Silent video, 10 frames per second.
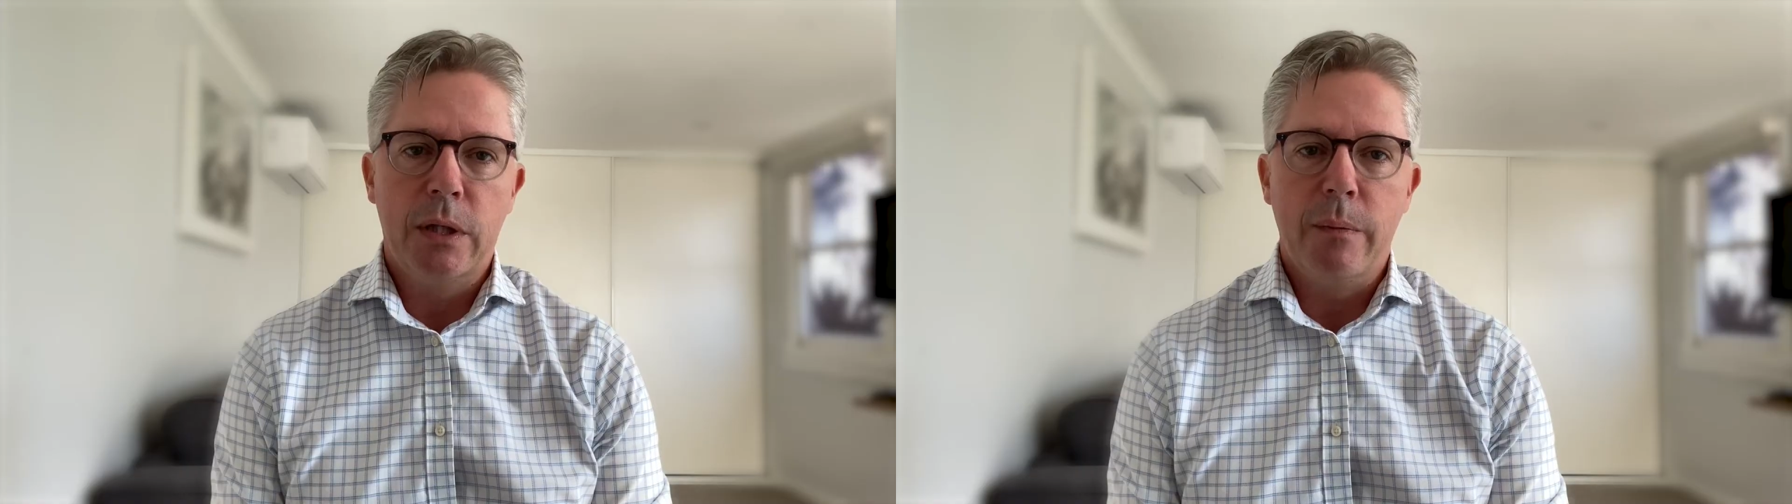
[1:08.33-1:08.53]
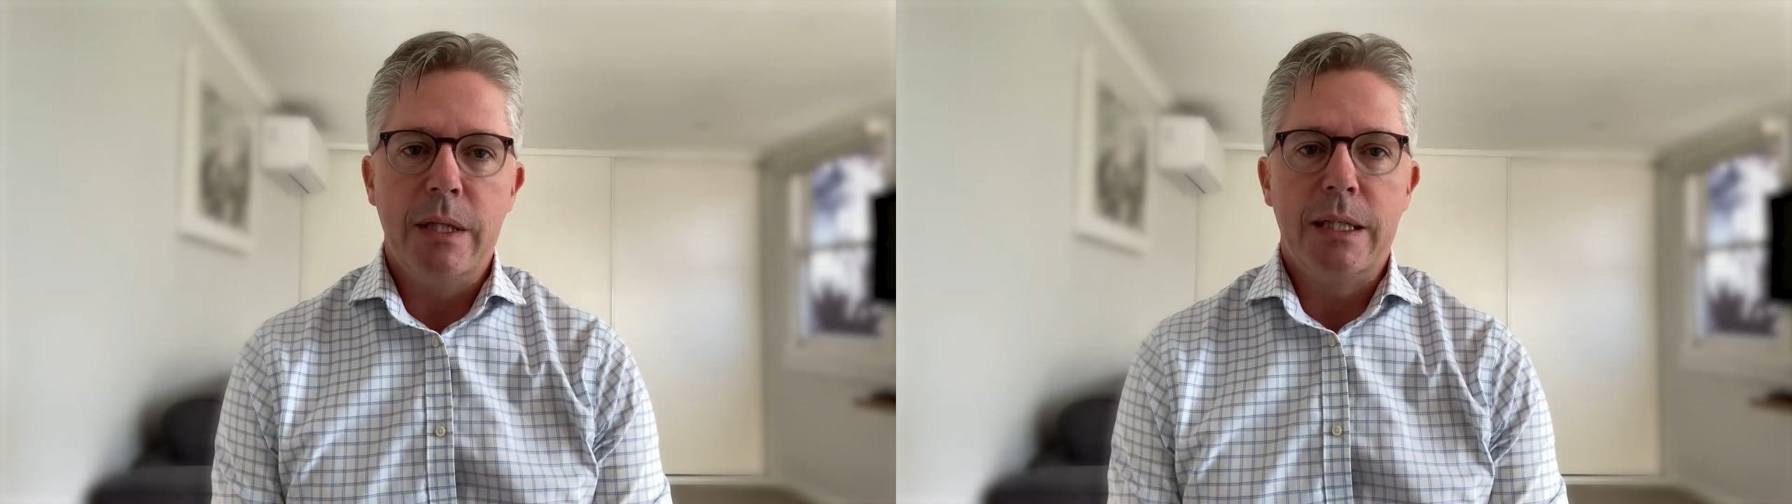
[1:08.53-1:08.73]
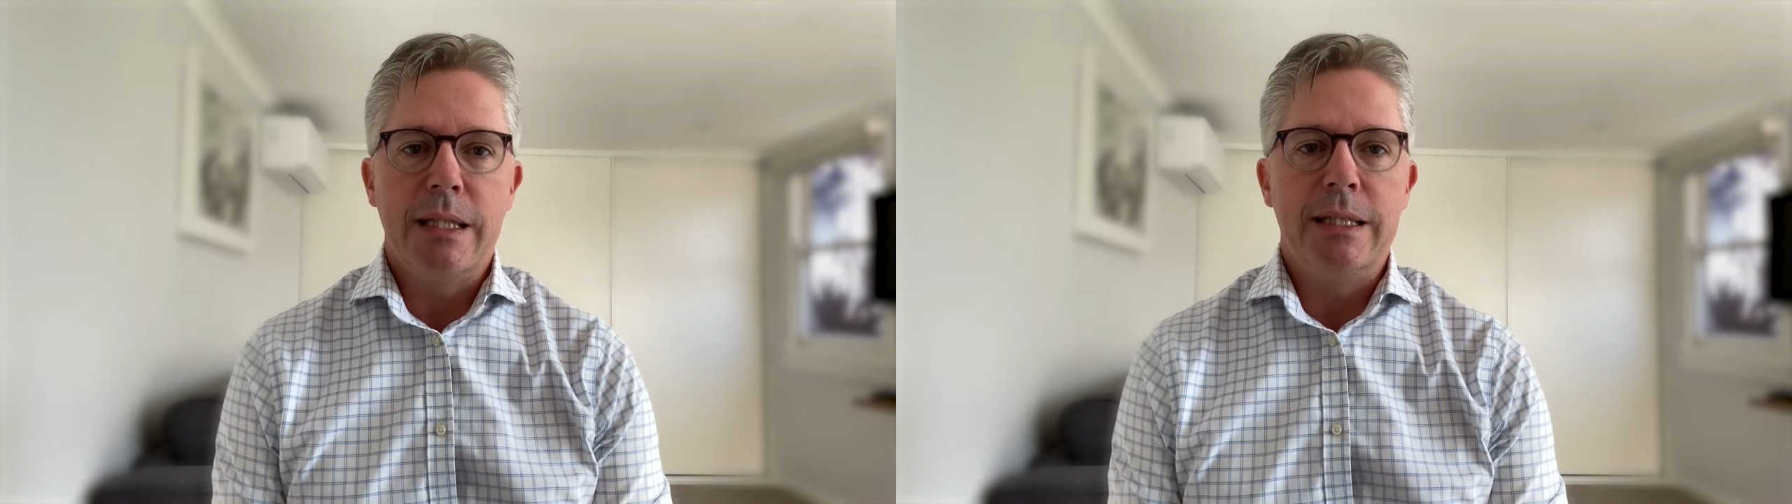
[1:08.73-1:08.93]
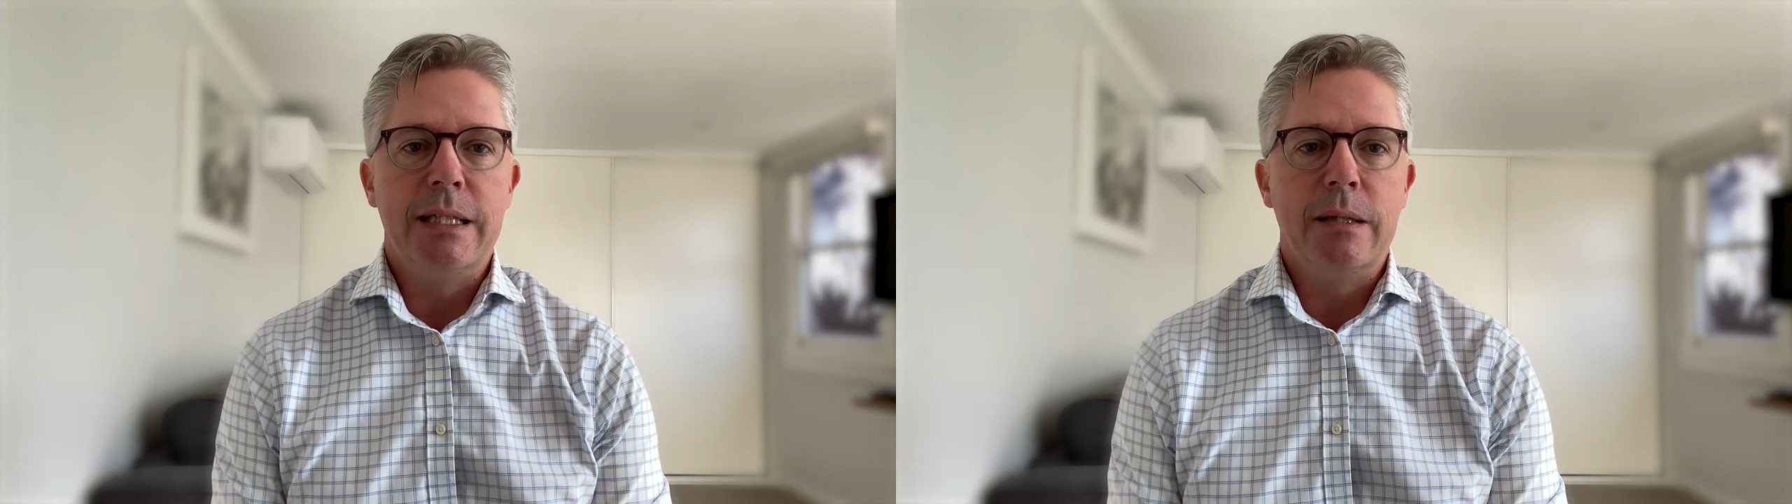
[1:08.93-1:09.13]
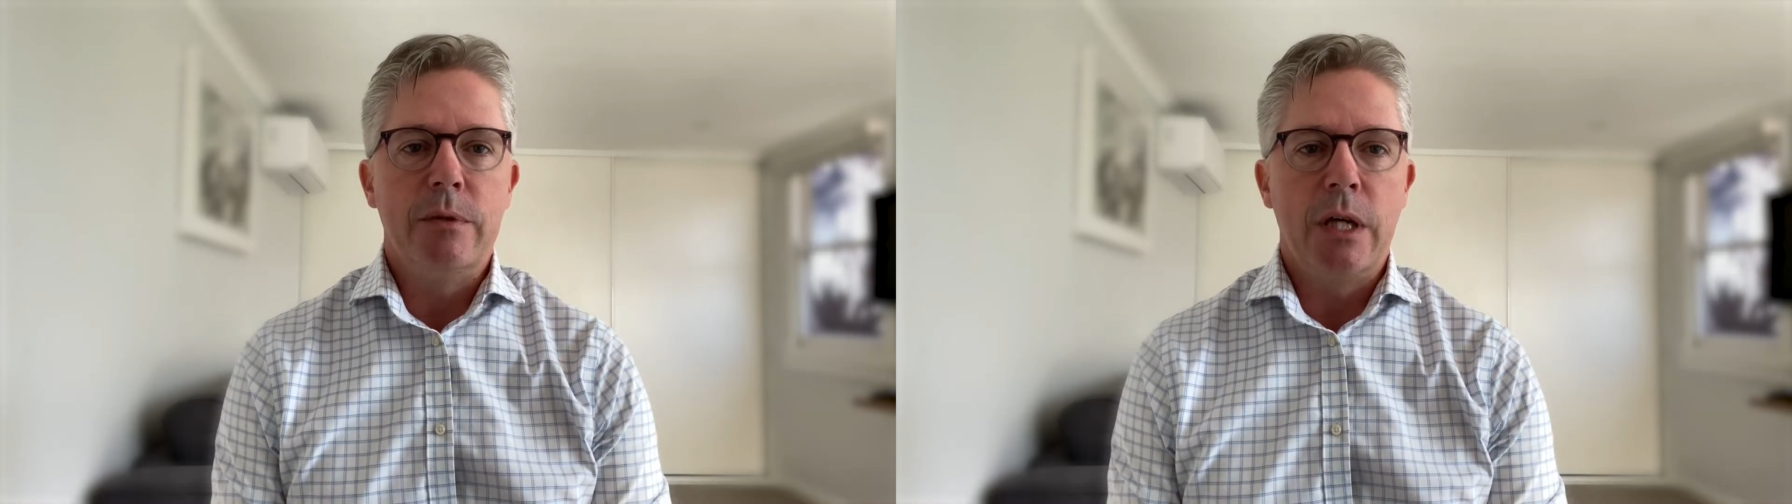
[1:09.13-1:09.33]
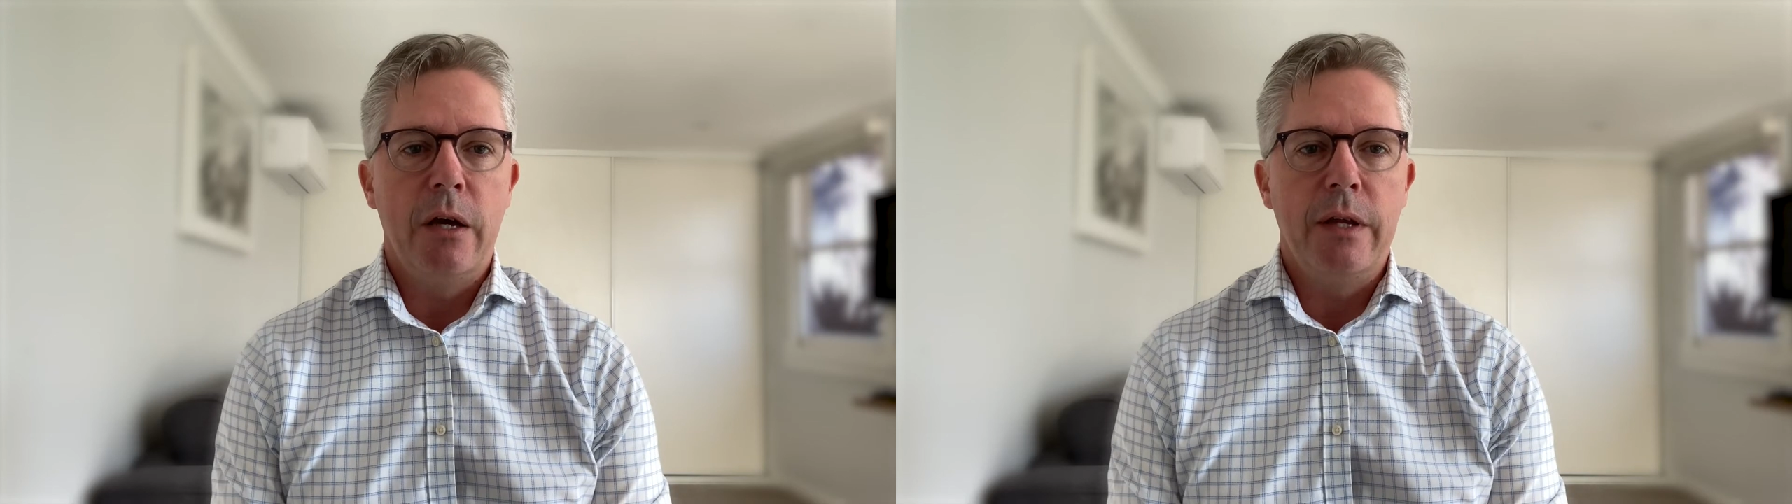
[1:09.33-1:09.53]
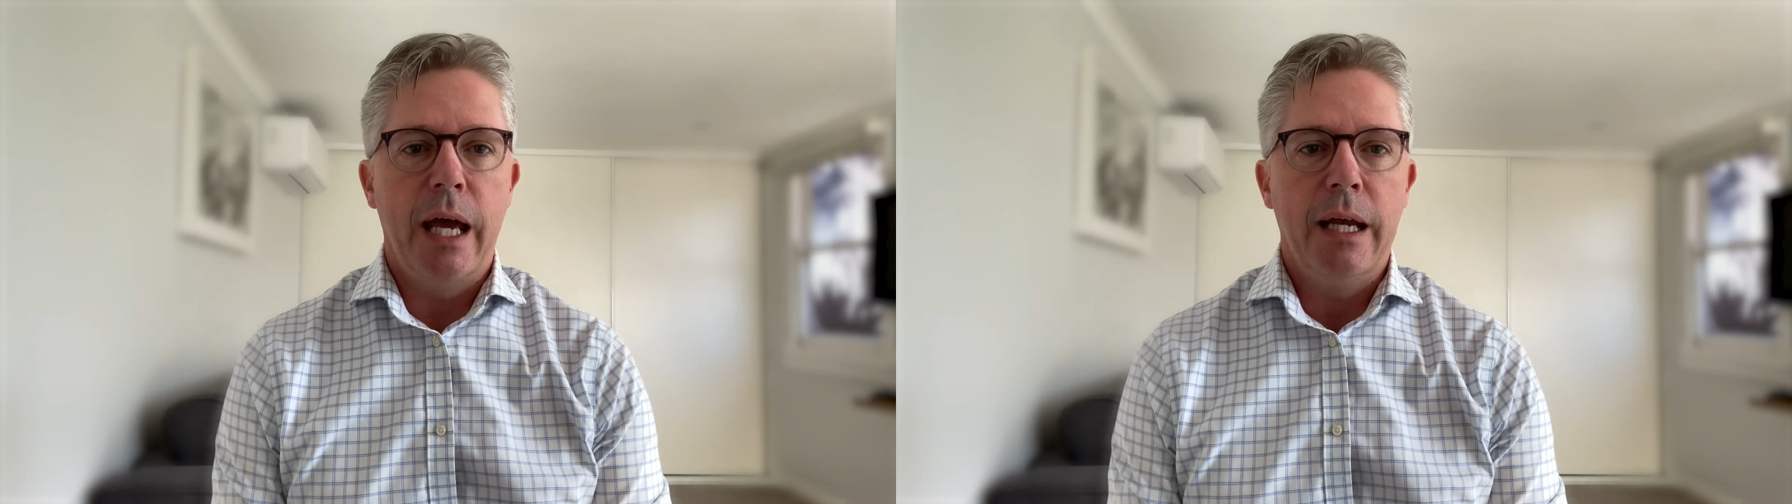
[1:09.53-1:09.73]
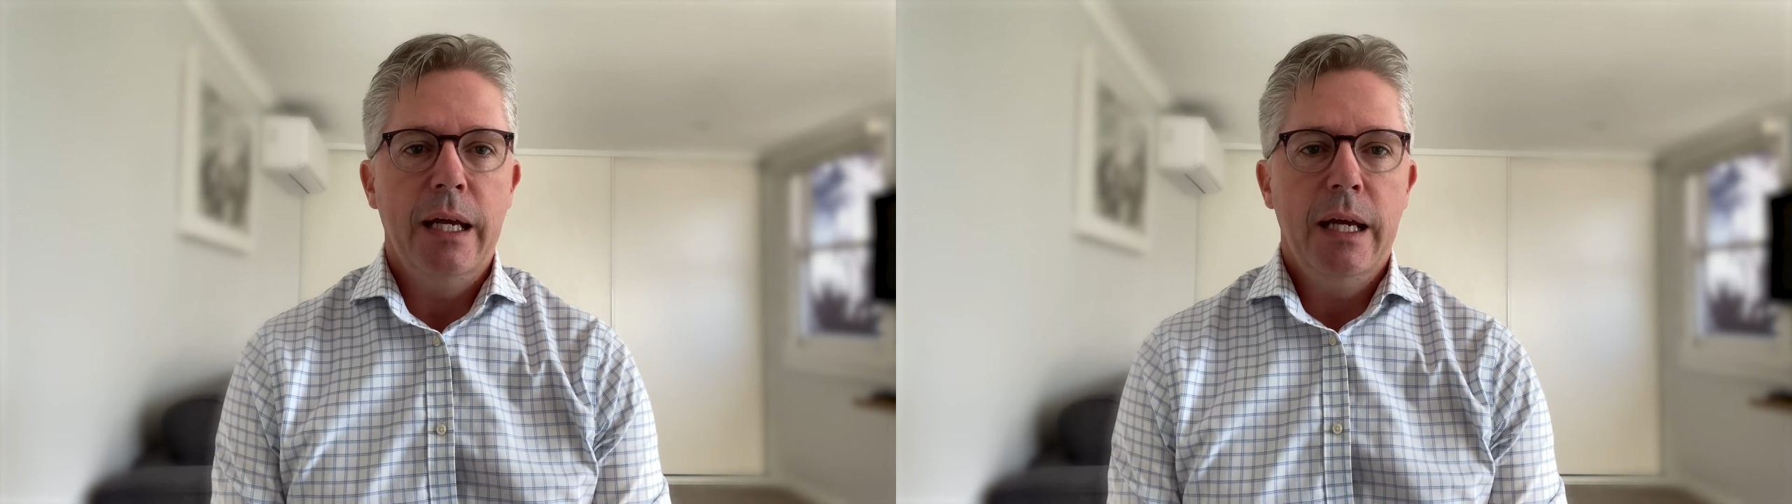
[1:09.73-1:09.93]
put them into the system so
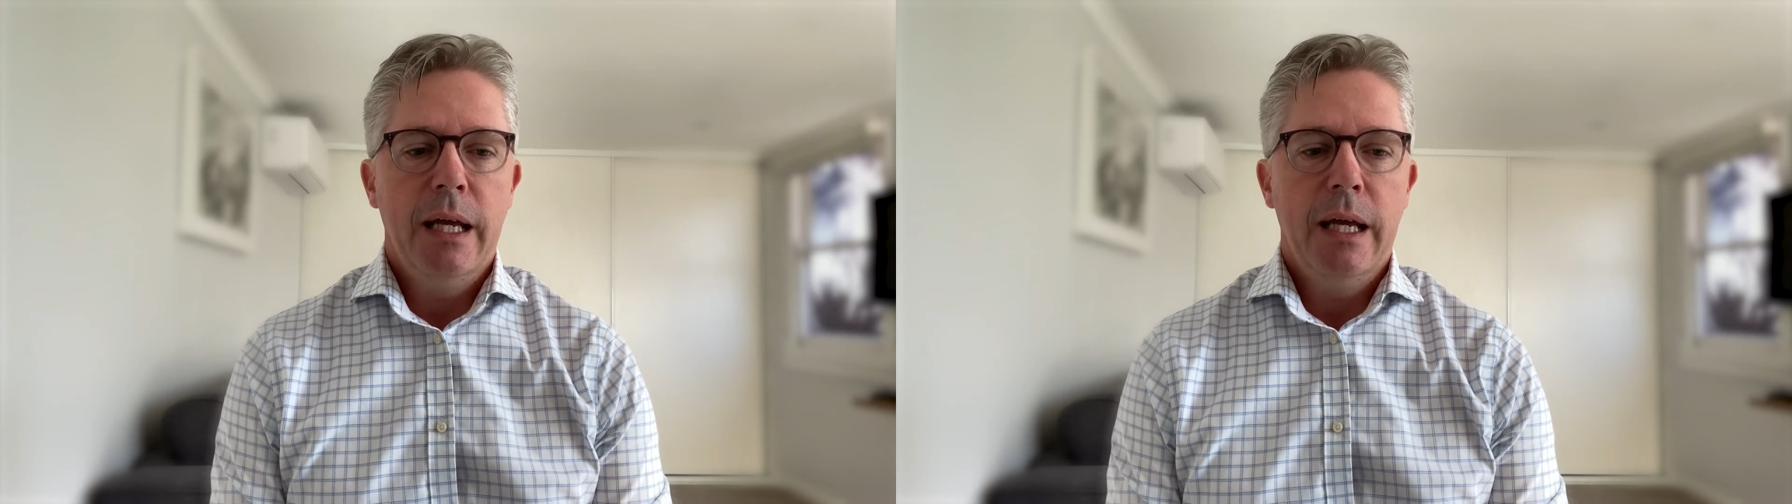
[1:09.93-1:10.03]
that